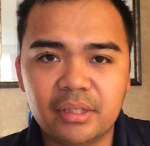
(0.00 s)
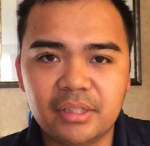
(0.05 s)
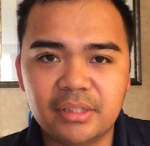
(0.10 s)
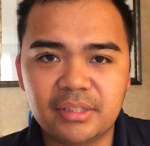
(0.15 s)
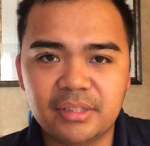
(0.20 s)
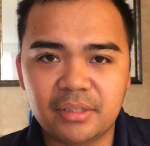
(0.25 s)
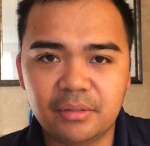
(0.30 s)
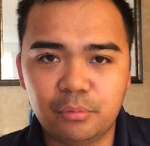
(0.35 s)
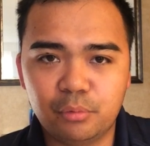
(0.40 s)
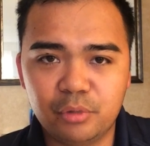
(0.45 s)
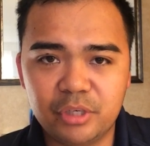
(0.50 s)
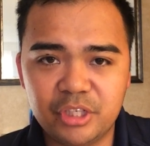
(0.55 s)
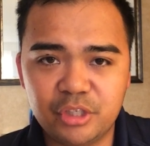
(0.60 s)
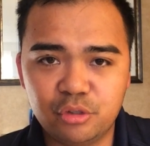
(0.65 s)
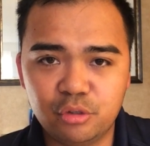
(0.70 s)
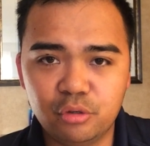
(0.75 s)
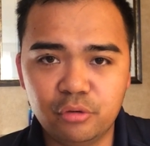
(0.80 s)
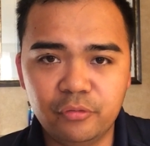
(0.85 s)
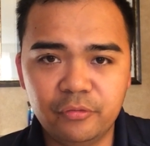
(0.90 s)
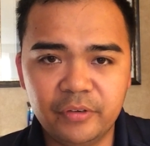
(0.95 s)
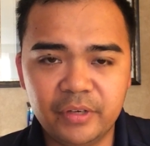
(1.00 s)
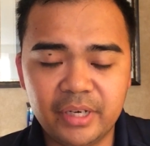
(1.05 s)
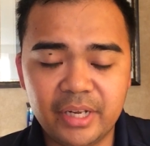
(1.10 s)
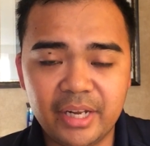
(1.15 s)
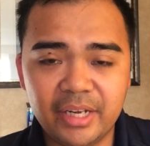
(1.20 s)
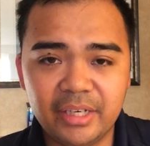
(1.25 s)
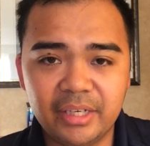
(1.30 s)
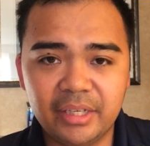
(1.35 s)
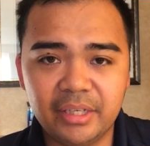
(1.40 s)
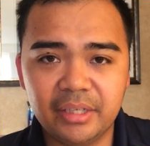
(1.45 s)
it's a
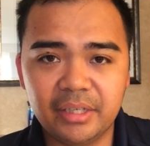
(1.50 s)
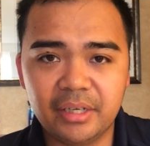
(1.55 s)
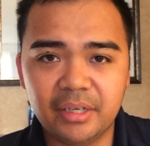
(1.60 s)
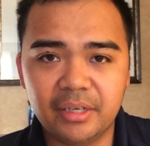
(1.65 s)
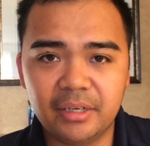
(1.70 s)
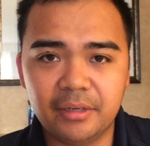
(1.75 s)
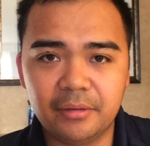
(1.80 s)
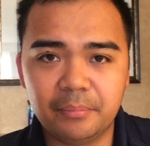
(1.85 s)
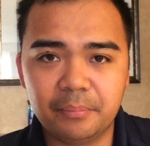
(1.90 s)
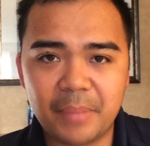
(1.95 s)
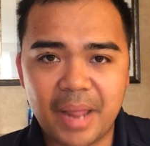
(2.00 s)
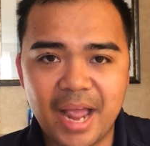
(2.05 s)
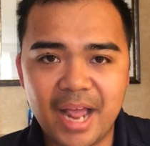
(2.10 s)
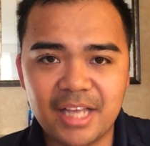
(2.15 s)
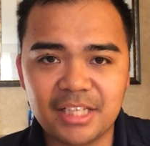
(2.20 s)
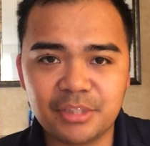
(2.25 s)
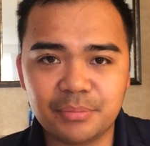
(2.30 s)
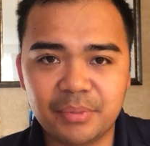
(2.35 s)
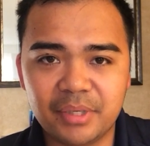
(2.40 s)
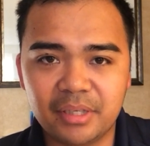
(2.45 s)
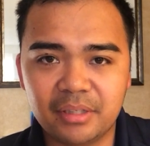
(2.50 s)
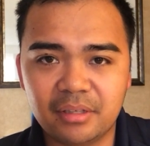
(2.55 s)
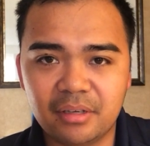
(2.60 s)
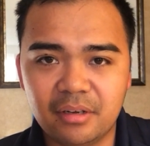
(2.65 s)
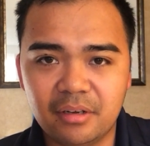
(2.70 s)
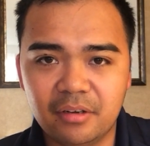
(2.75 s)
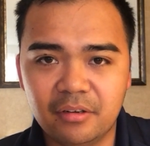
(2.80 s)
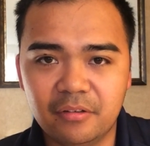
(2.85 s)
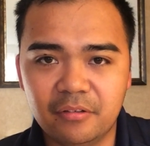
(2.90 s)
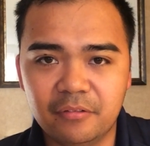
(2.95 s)
rejuvenating um, aspect
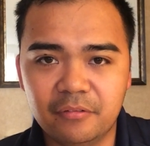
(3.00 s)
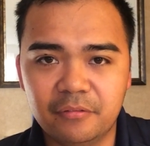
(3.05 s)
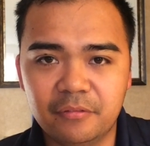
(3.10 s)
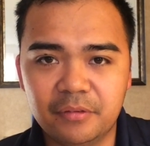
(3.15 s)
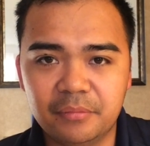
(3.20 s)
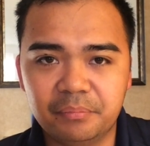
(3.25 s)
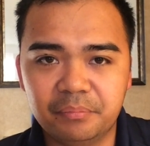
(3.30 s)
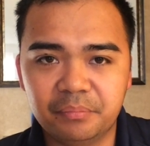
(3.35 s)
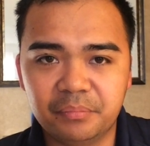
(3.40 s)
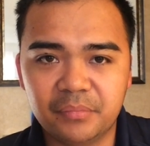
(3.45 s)
of